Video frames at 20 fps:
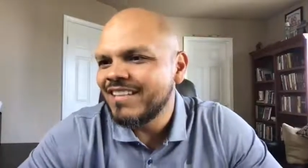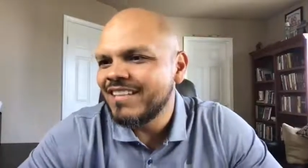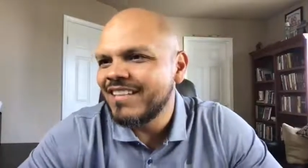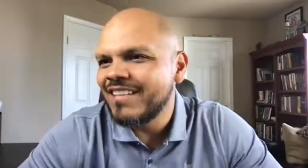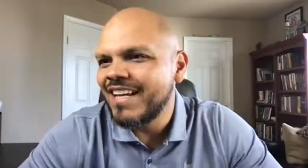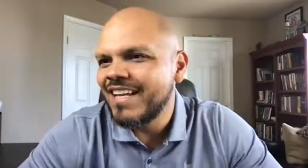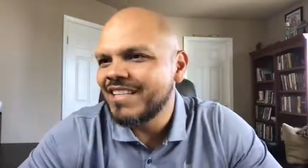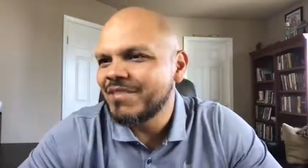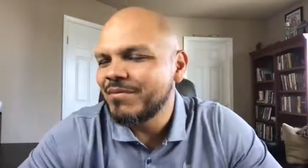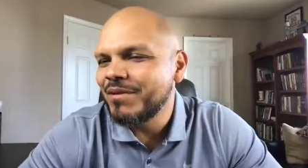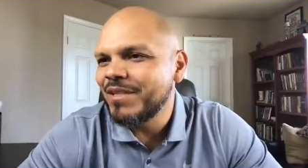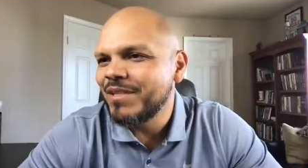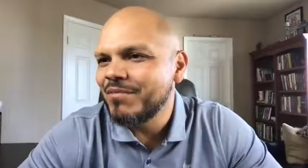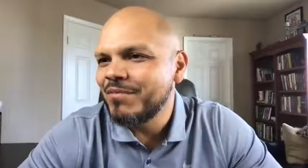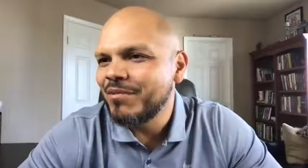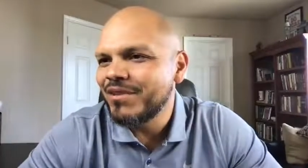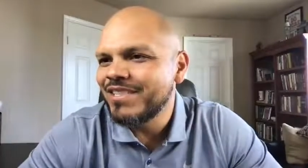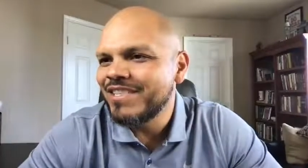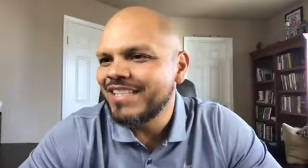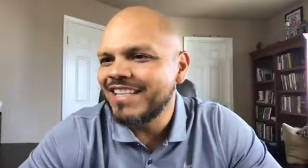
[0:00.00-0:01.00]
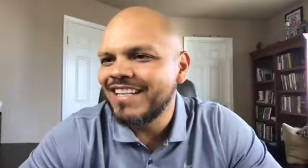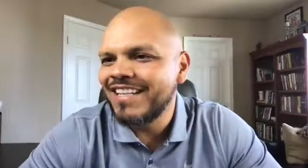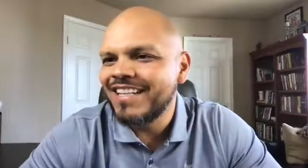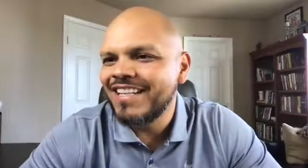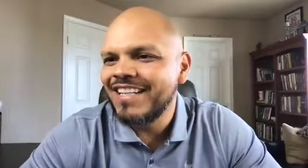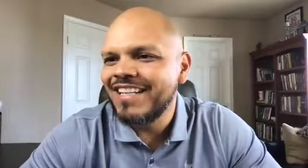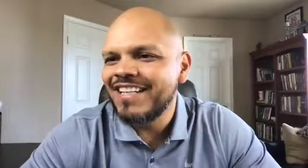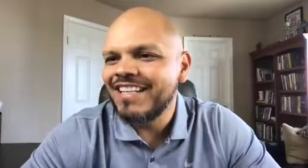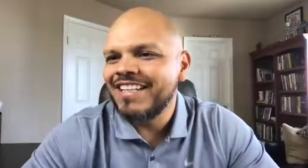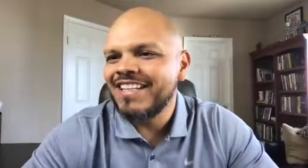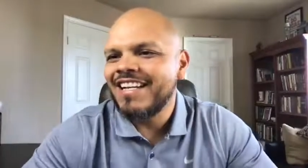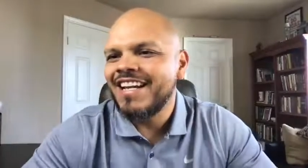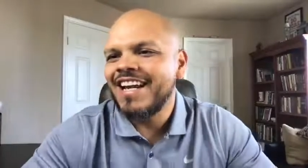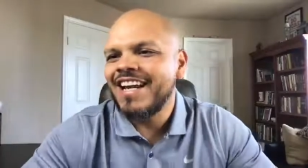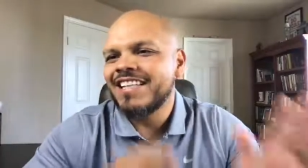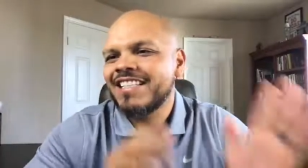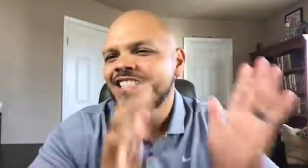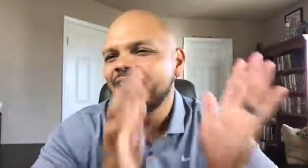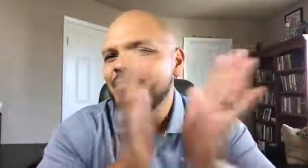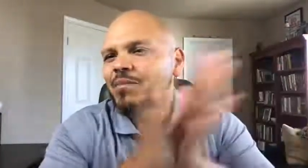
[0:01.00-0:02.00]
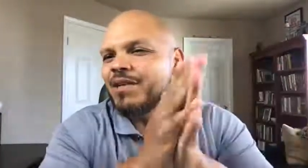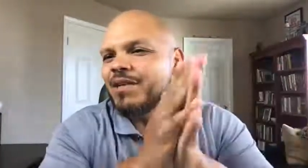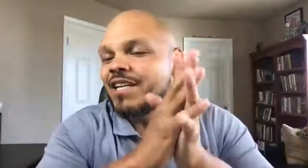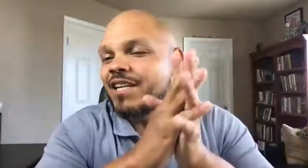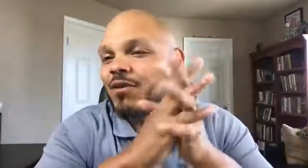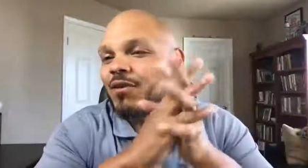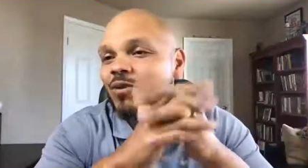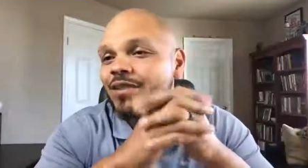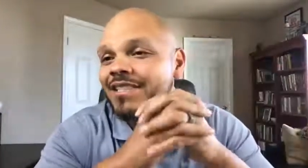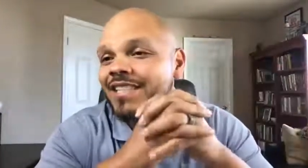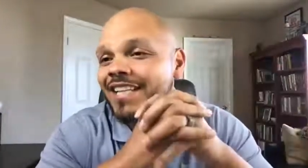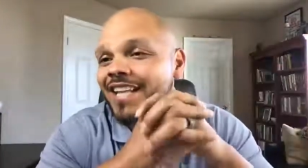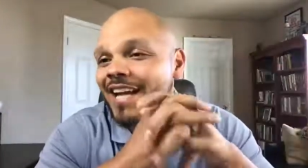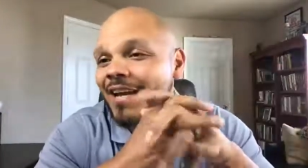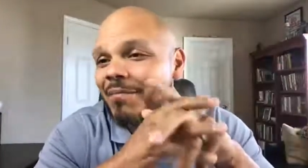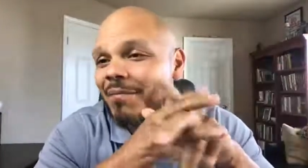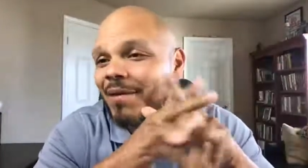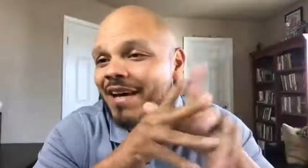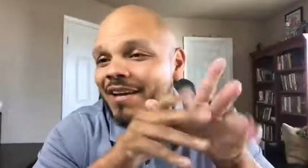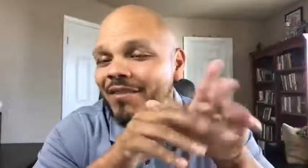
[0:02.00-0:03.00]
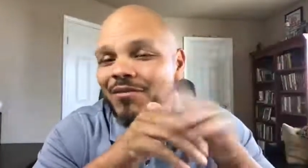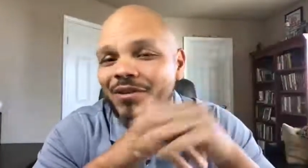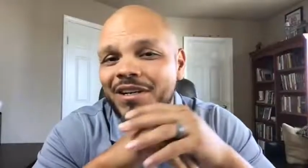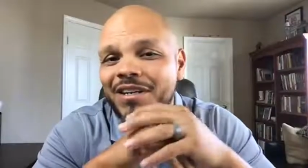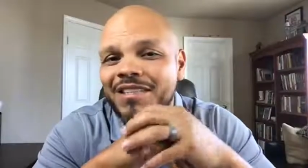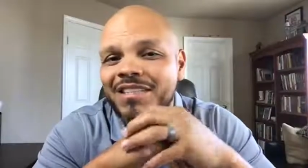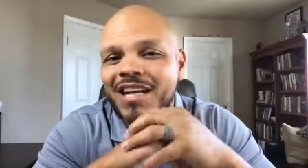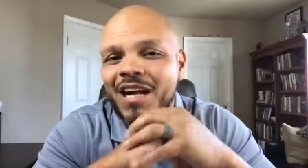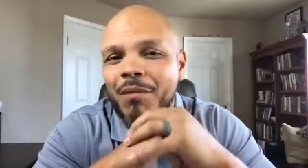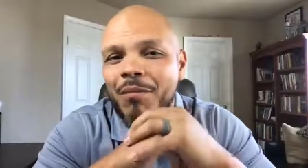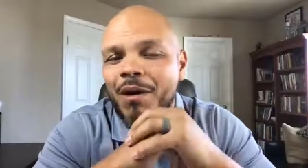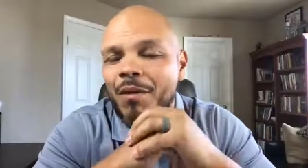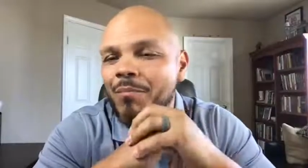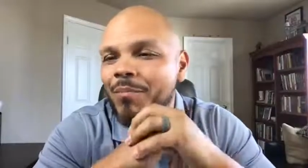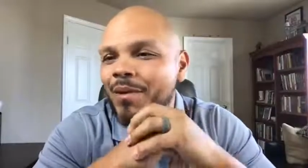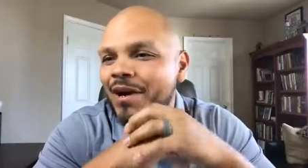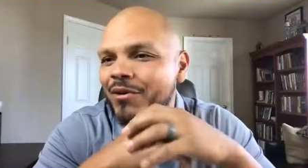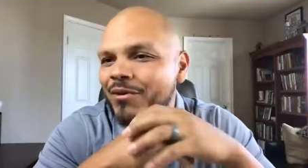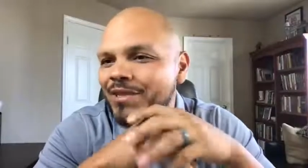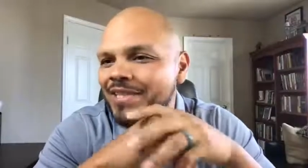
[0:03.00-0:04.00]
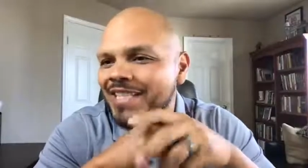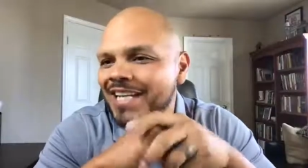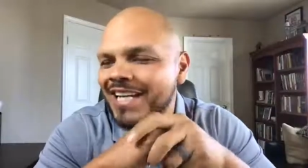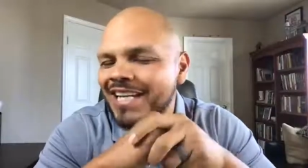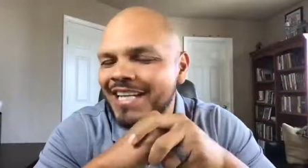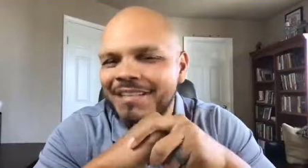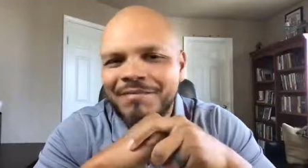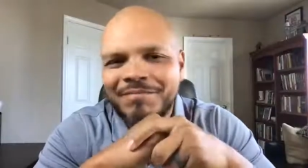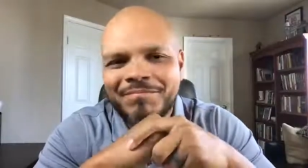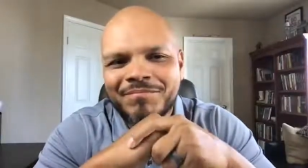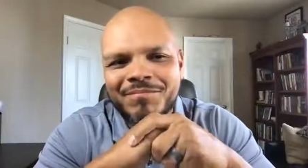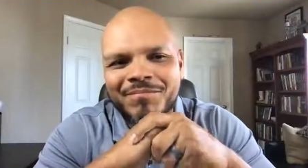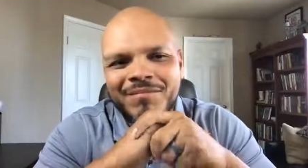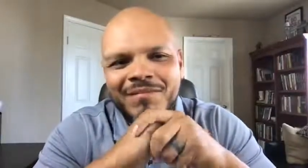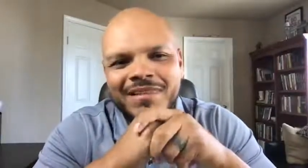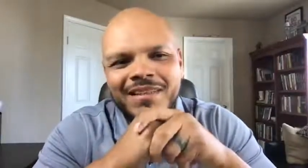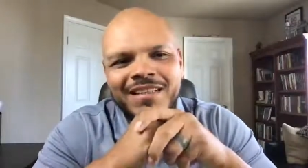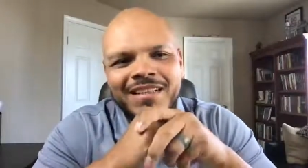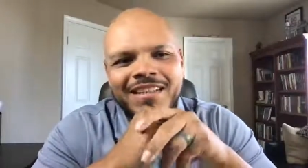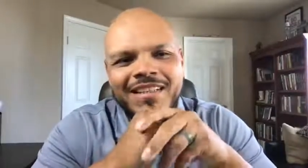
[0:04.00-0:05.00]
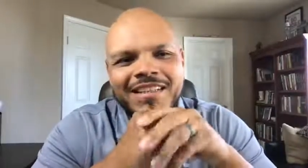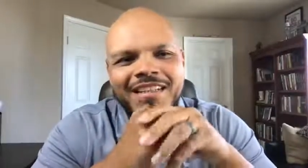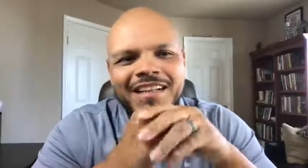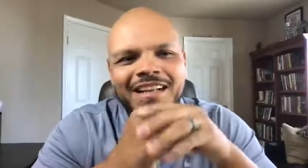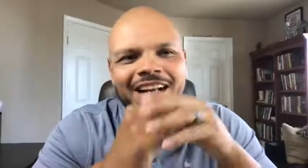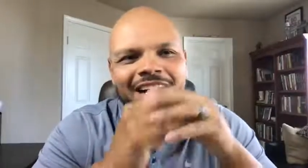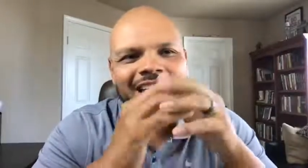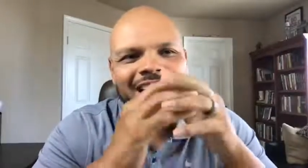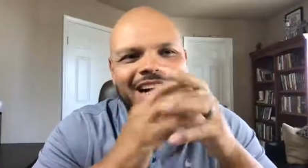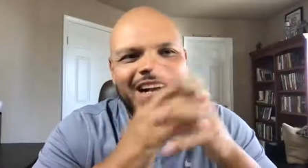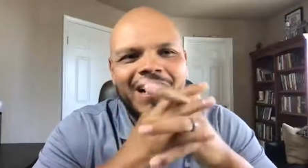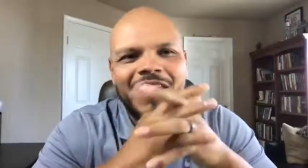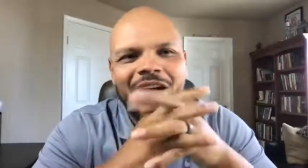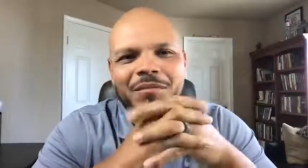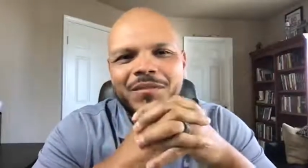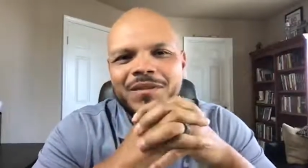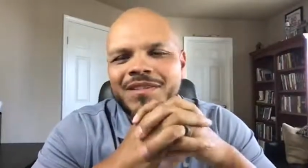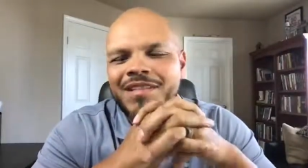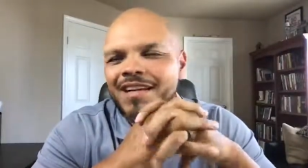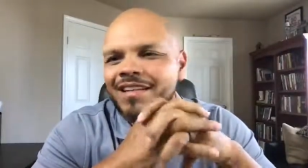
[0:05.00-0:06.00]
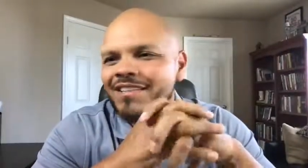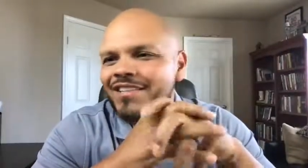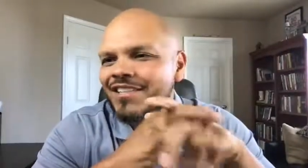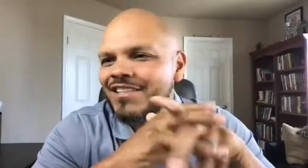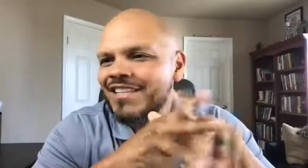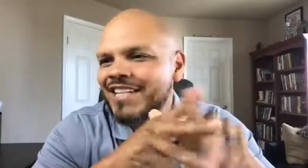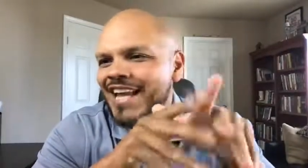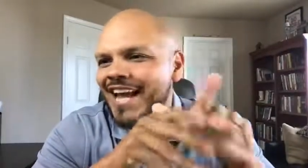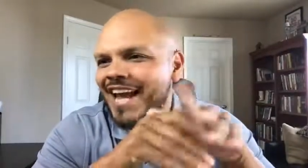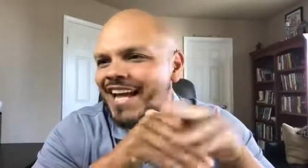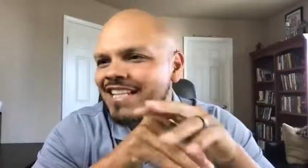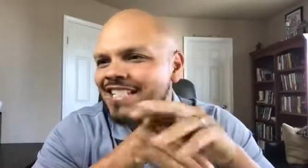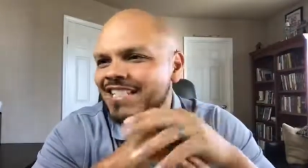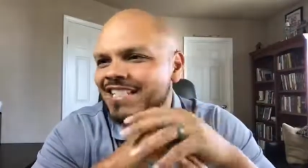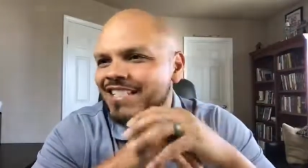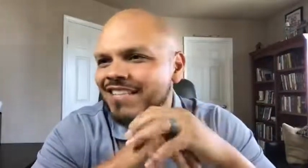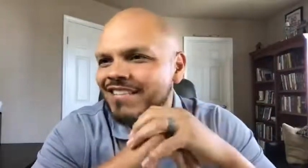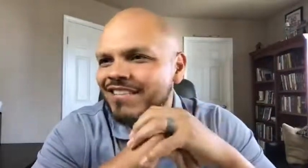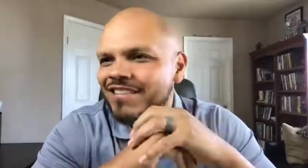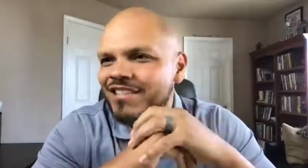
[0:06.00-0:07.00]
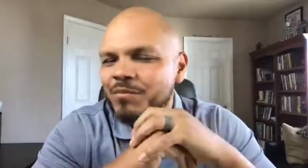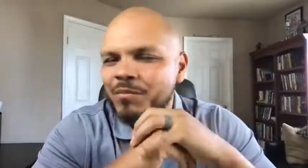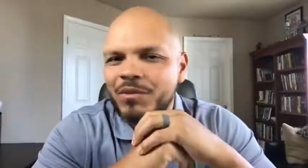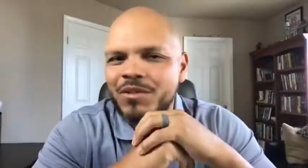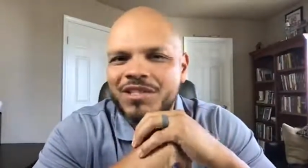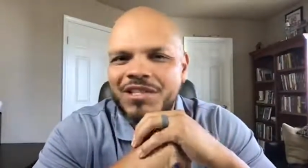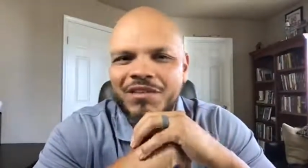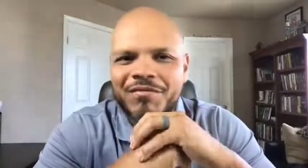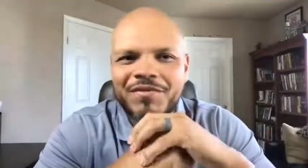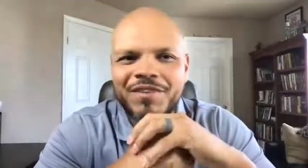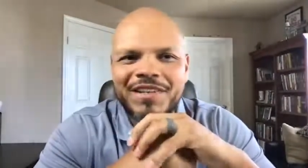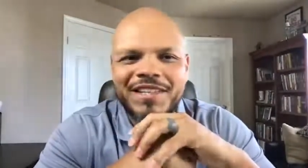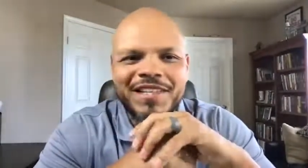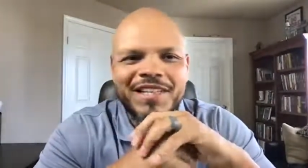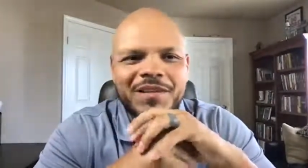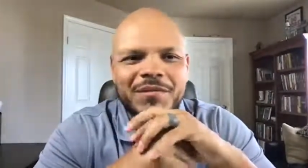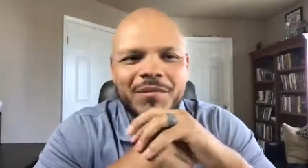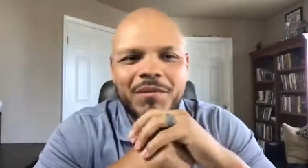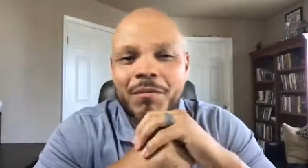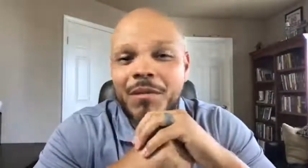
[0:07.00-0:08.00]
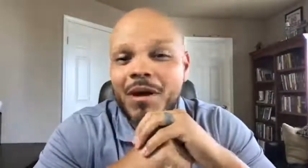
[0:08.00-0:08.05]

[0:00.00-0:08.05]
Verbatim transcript: Thanks, brother. Appreciate it. Hey, it's gonna be a good one today, man. We're gonna talk about parenting. Uh, we to talk to you dads specifically, but